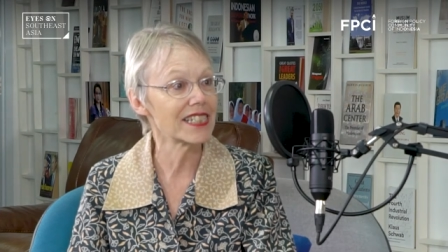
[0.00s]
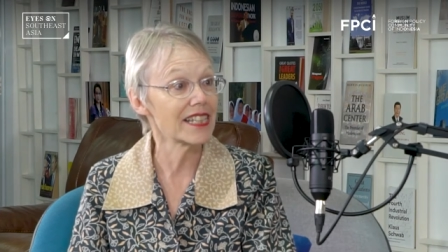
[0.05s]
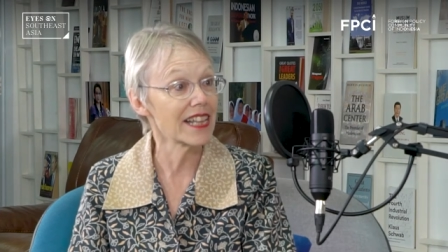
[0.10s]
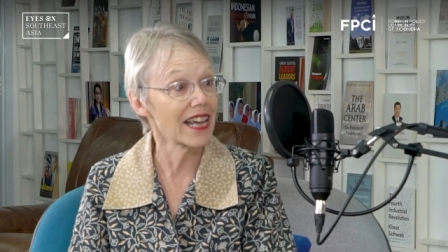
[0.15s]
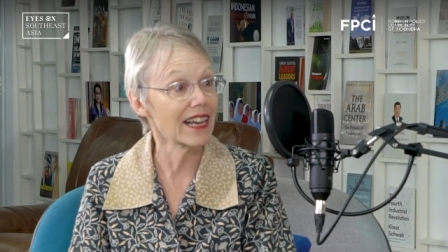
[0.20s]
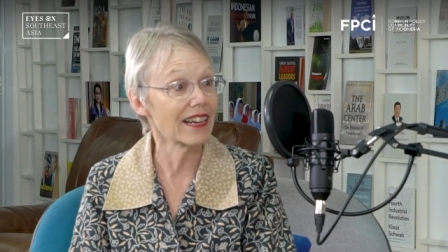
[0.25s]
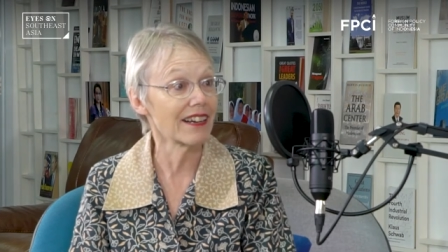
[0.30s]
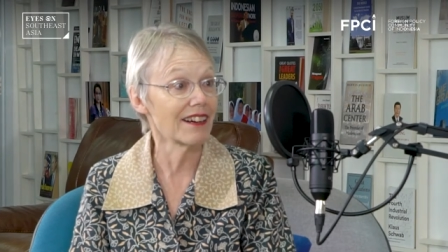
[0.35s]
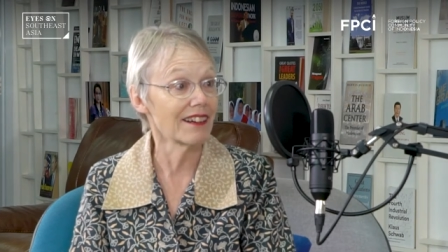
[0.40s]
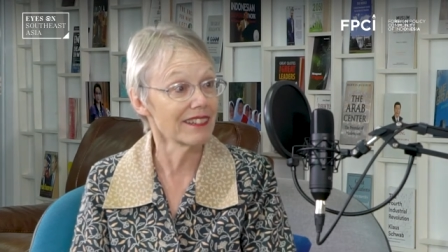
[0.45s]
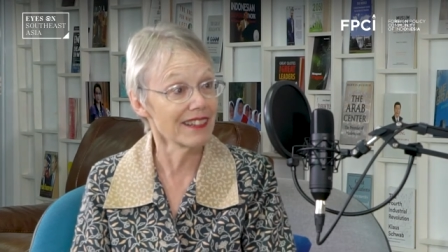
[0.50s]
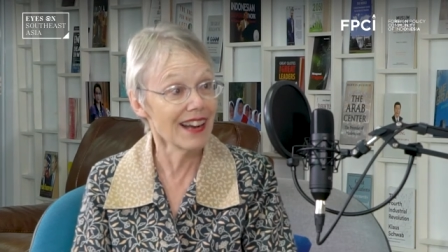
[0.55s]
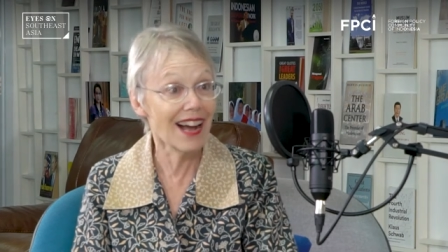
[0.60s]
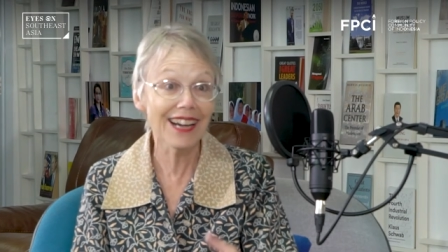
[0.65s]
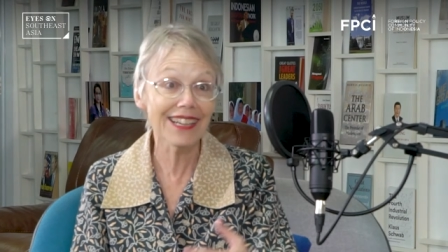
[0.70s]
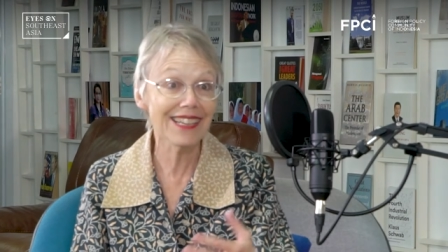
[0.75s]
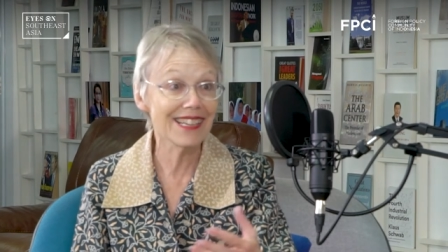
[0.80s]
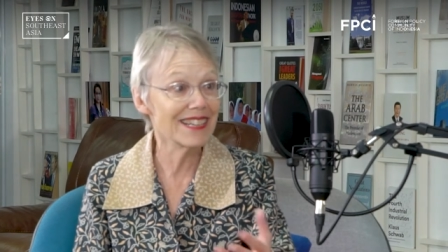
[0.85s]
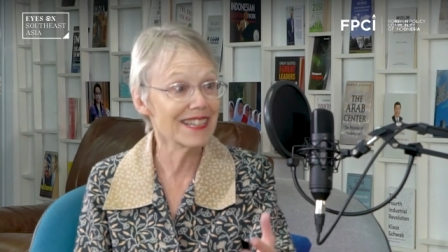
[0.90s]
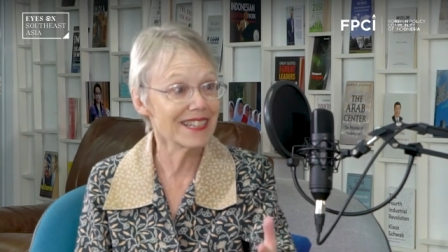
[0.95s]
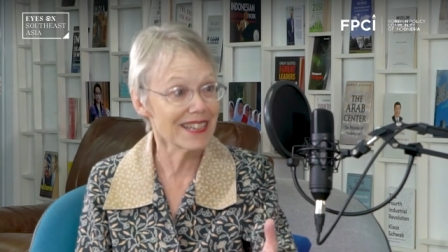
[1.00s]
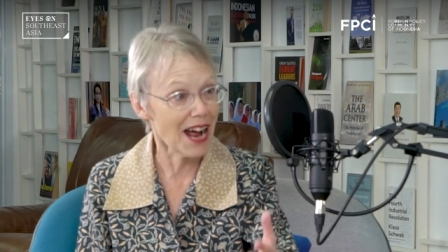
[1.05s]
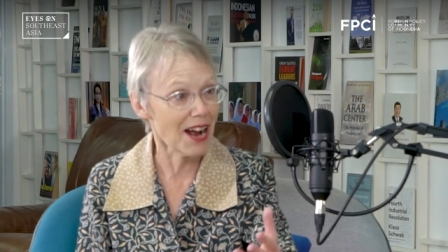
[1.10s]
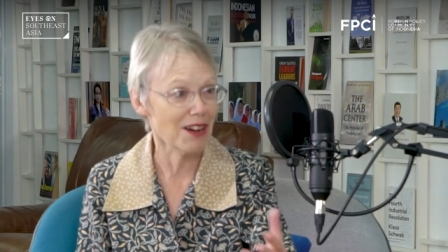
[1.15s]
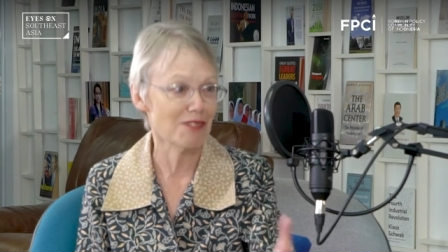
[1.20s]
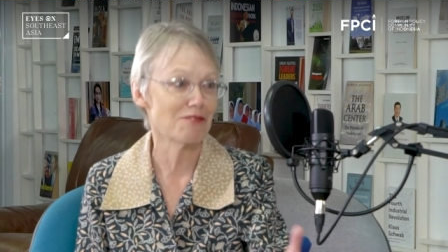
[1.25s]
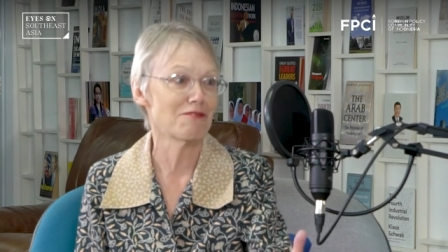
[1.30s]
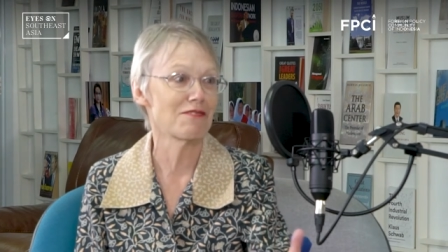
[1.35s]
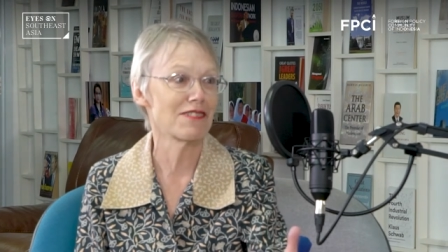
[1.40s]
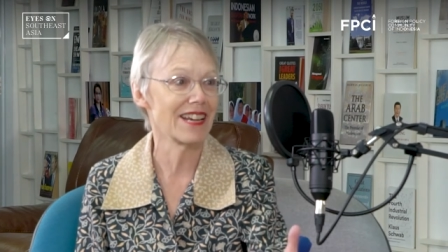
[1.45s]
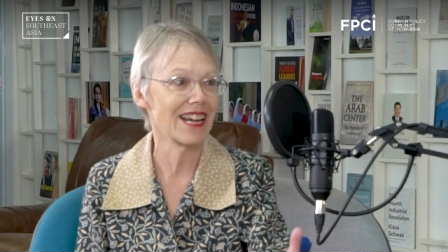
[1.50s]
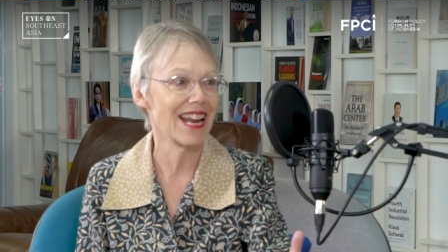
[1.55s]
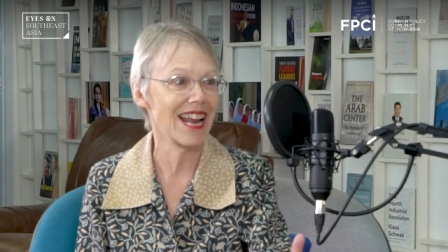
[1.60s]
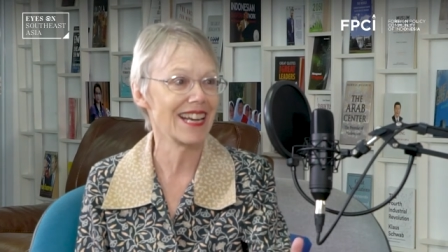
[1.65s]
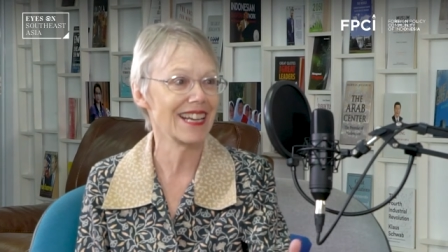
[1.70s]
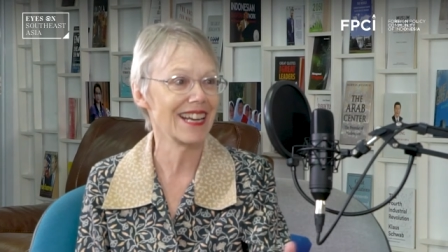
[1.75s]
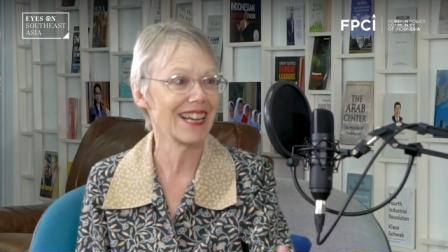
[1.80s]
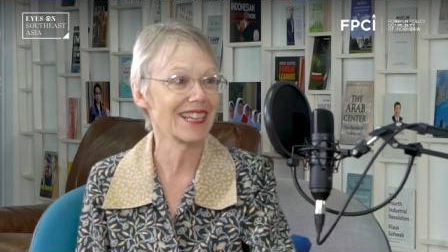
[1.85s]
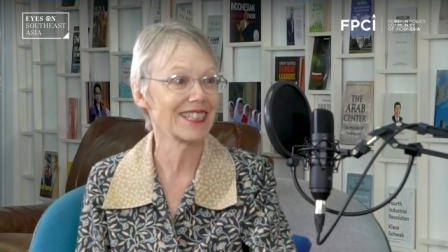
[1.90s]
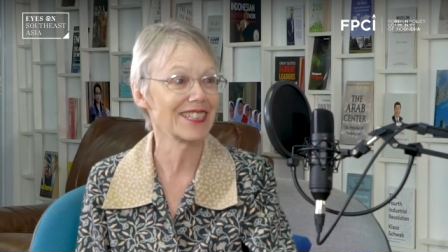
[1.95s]
that are not
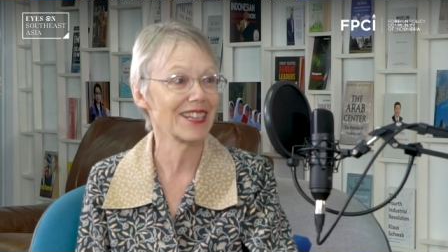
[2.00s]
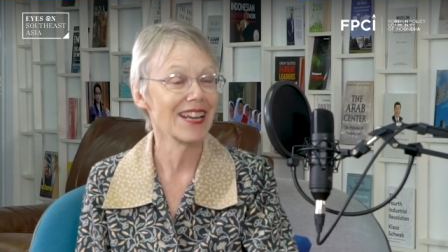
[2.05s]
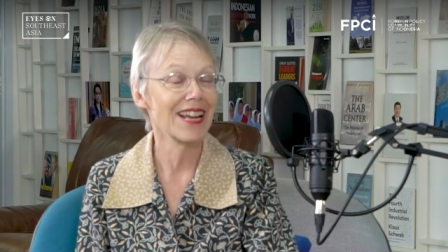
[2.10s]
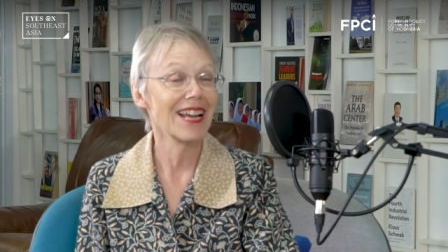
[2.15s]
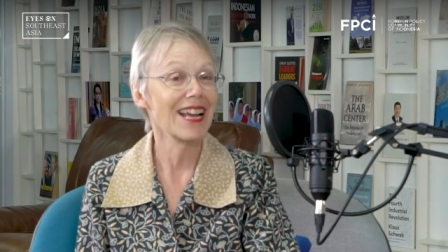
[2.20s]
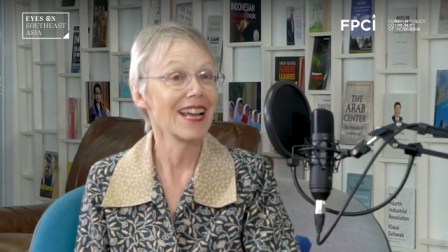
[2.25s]
indoctrinating